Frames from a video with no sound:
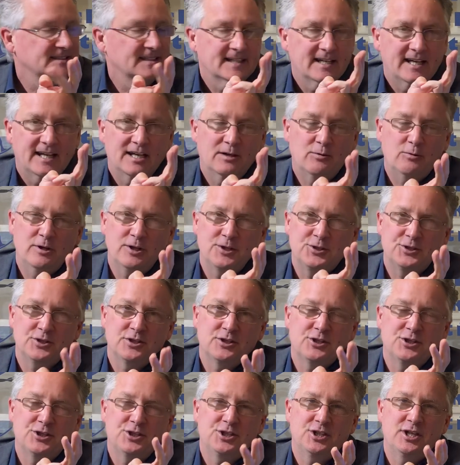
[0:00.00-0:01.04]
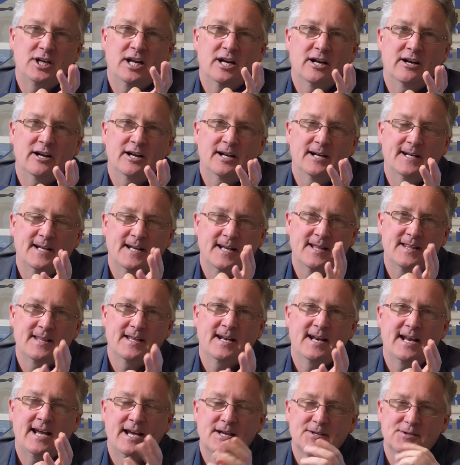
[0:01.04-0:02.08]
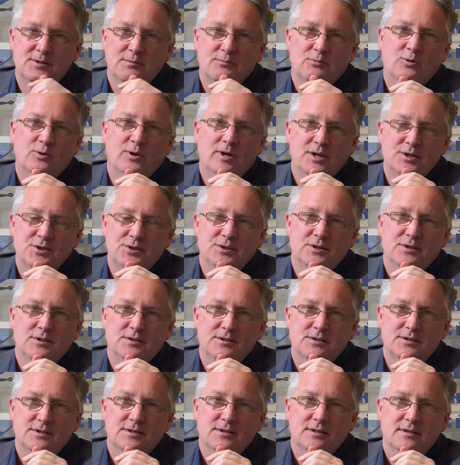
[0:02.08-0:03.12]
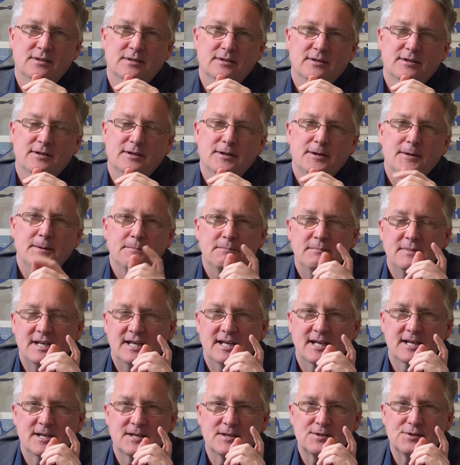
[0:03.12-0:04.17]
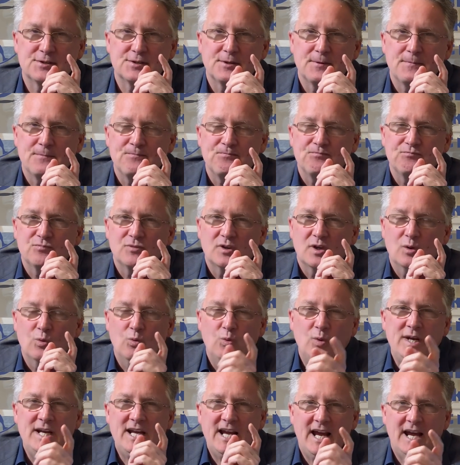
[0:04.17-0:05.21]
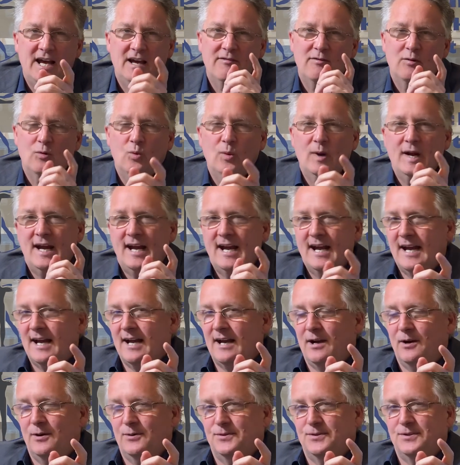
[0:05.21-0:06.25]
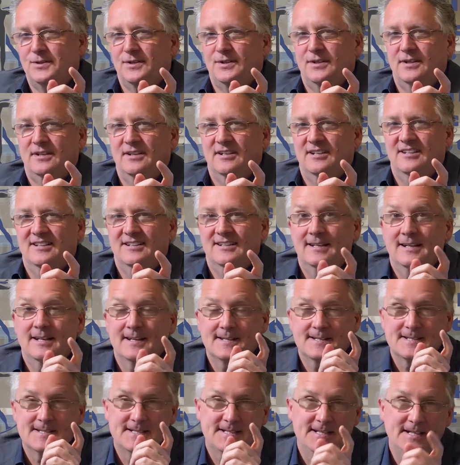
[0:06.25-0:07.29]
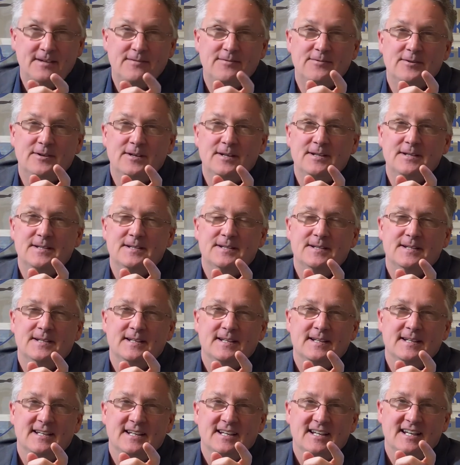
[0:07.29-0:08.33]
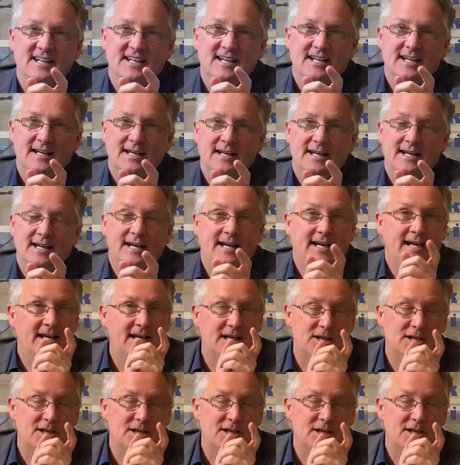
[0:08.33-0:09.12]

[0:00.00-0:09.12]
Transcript: I want you to share it and then ask some questions. Because we have a way out that is different and